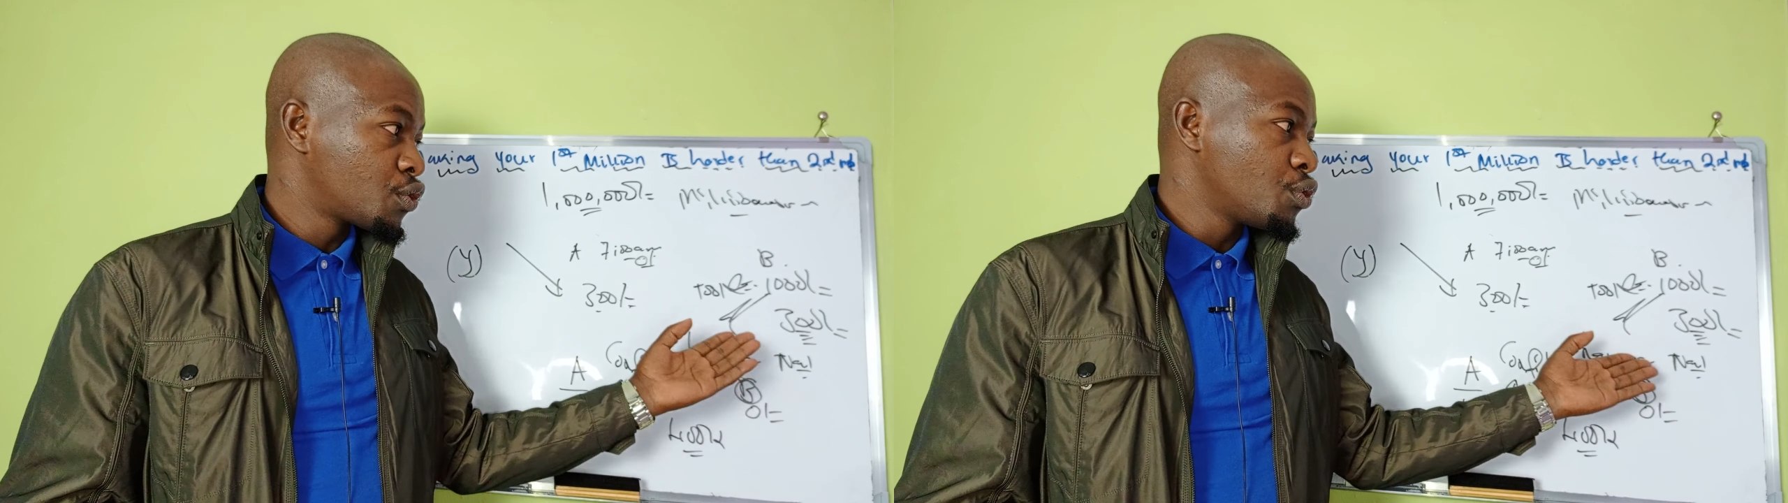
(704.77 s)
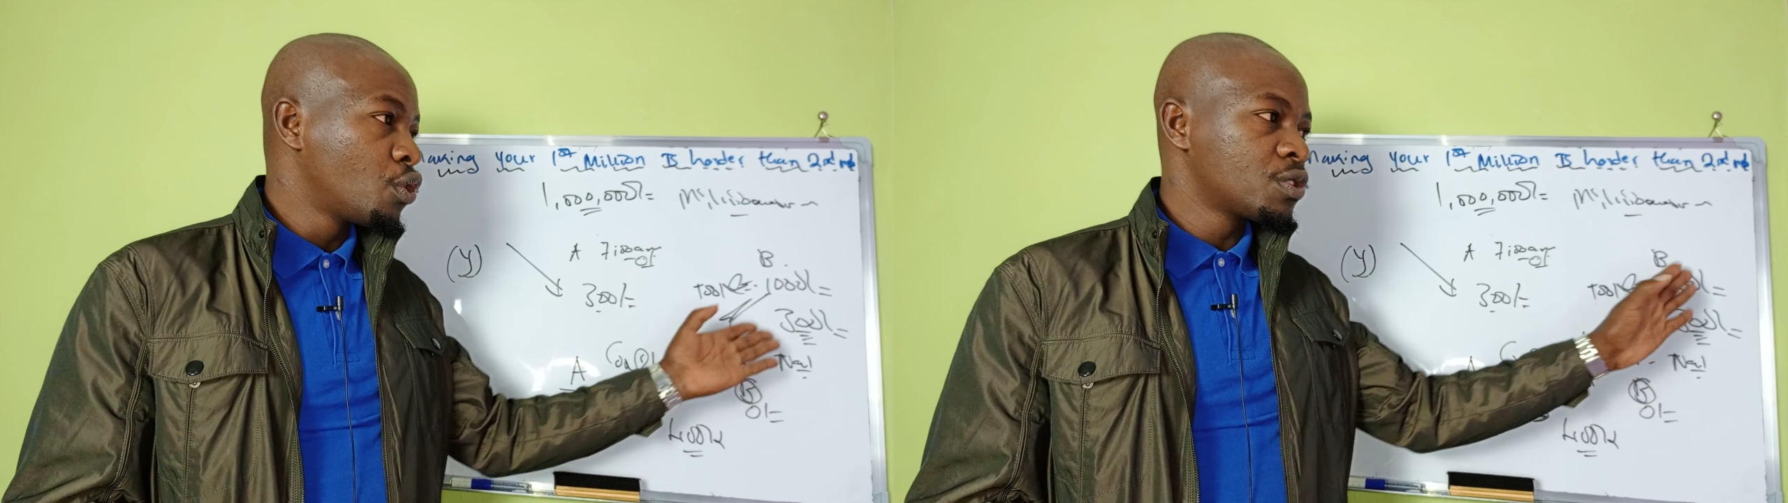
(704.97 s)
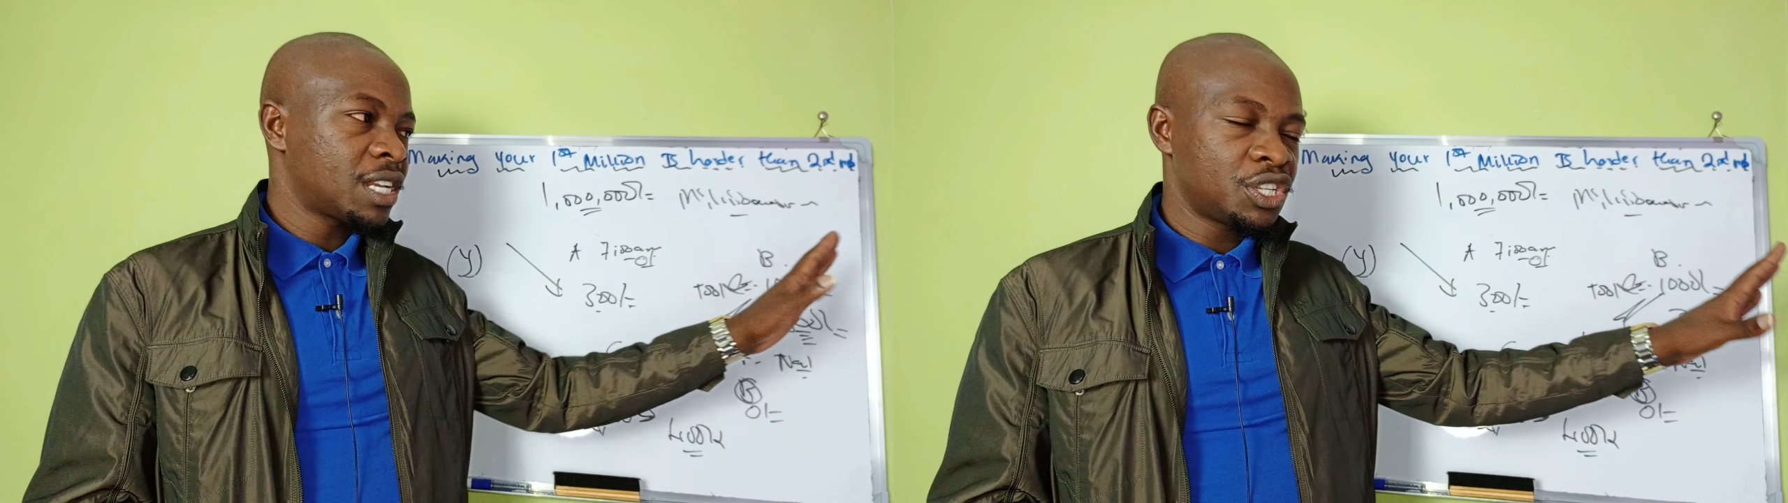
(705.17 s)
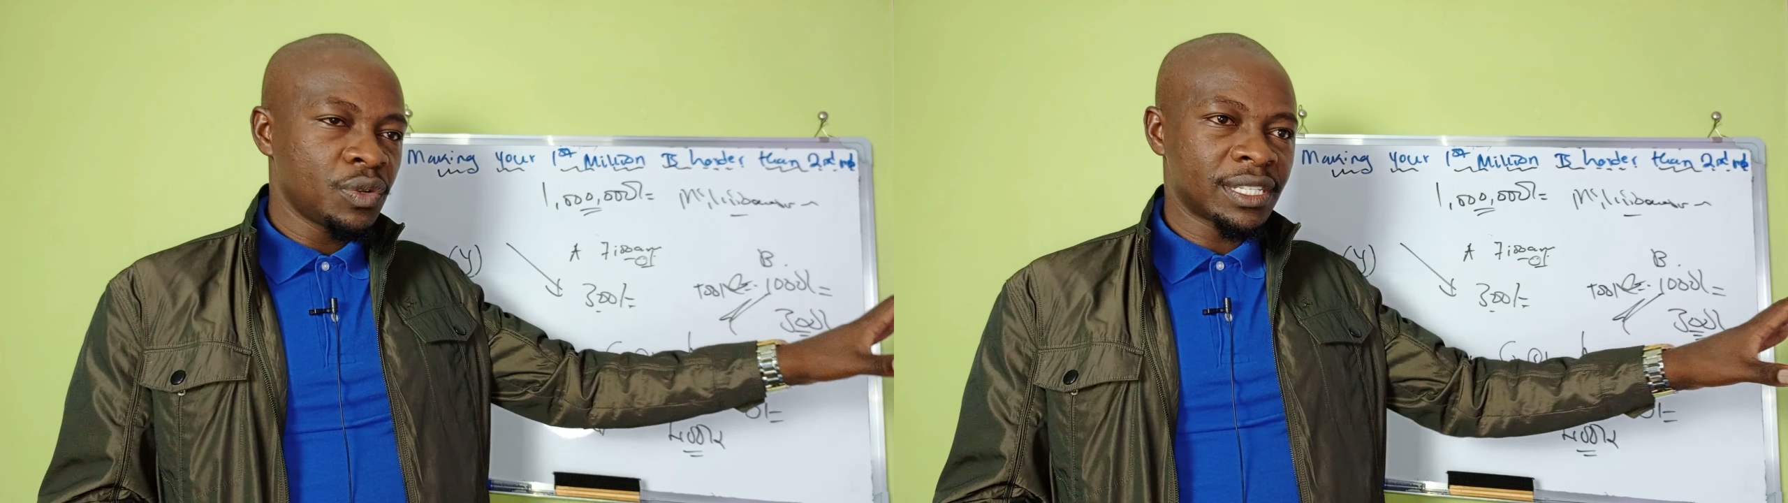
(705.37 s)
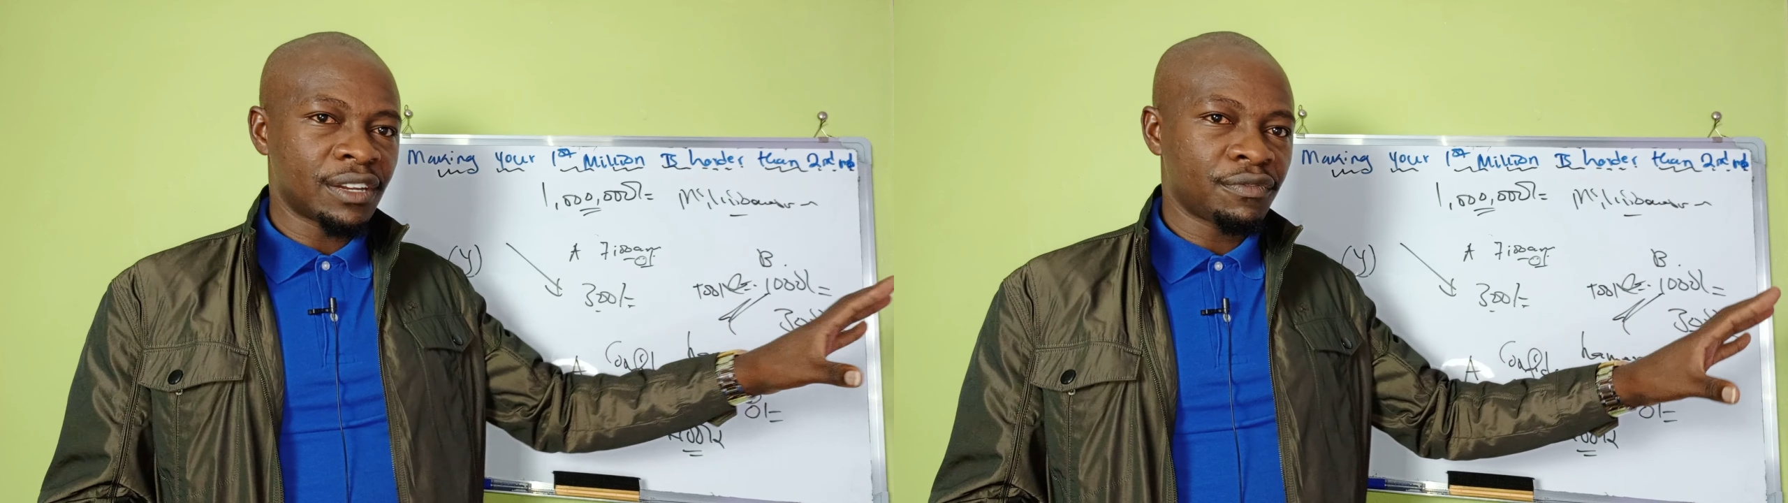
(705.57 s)
So you go
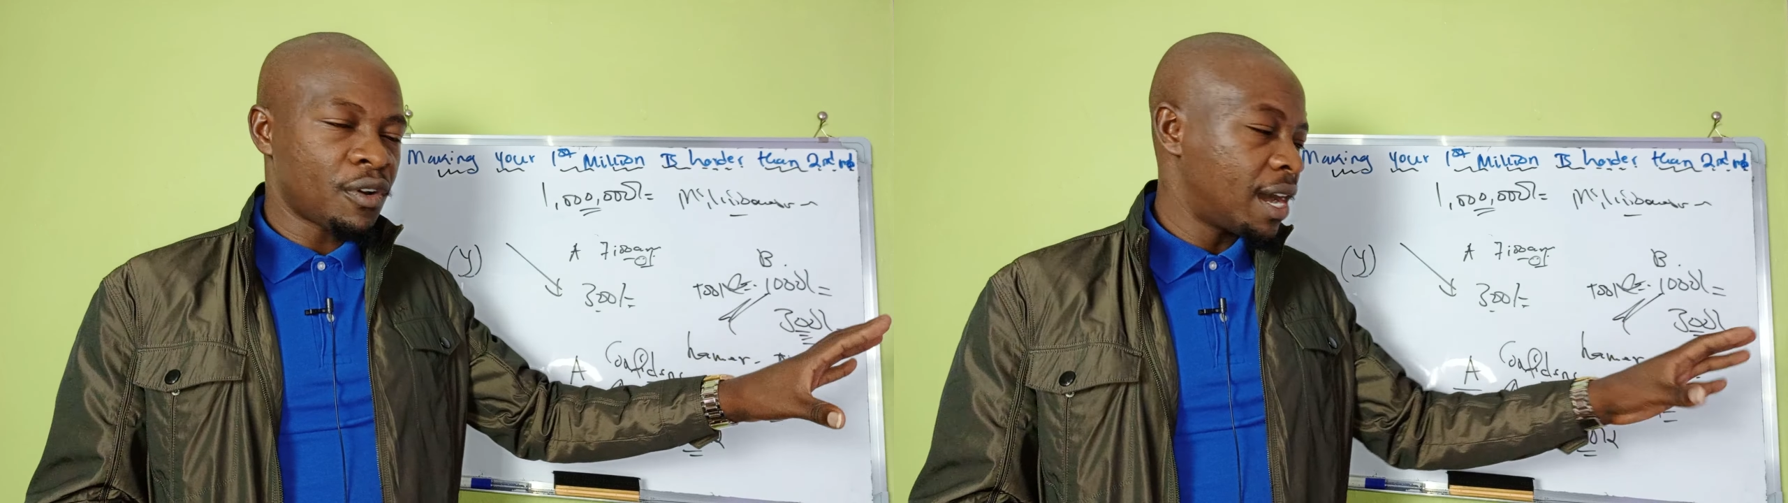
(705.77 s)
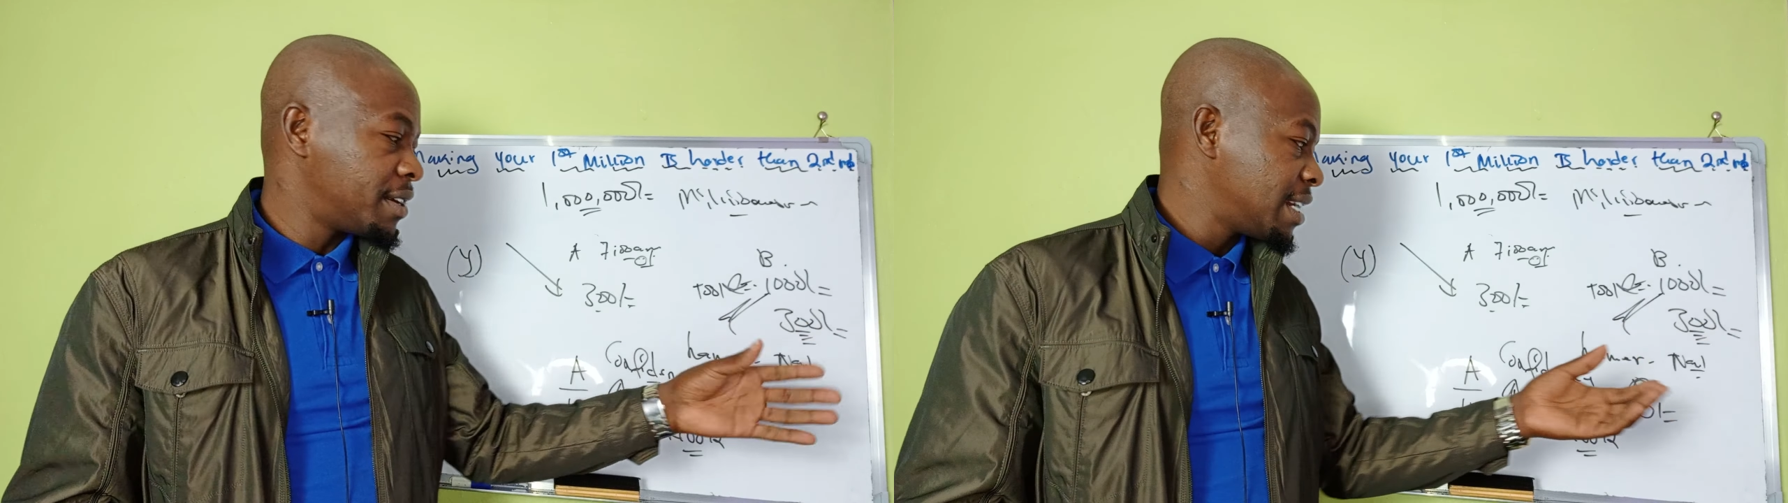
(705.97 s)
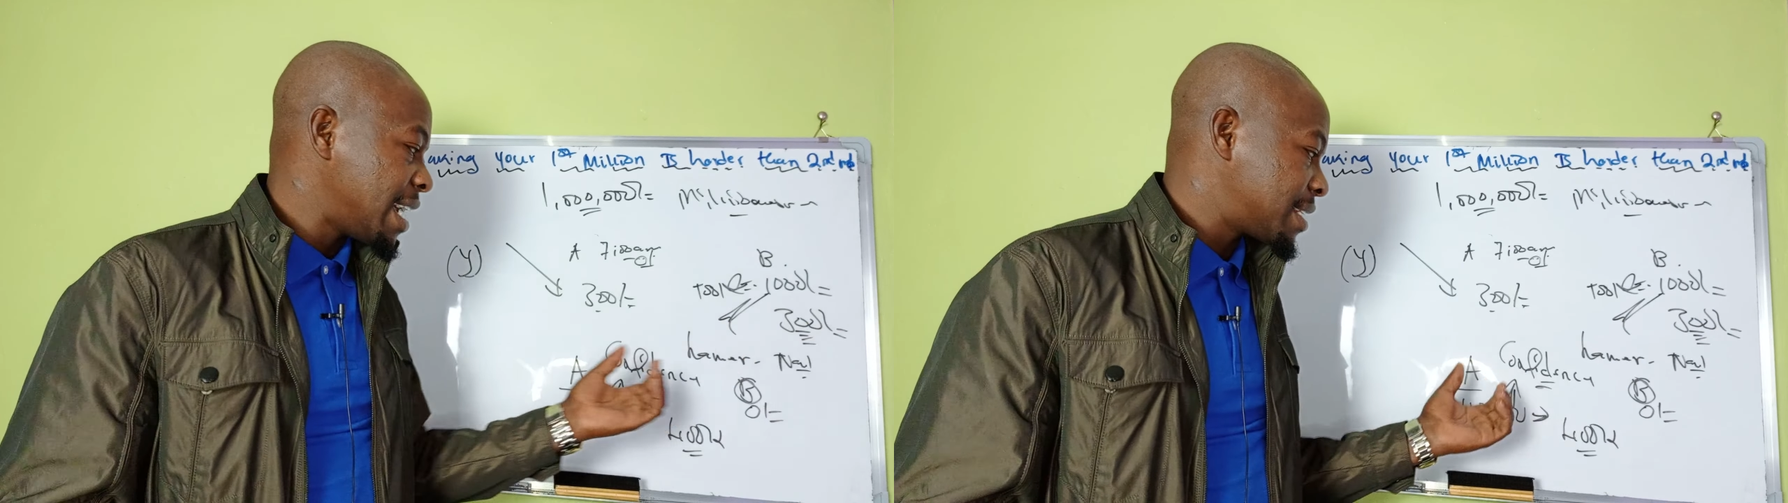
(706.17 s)
start yours at 400,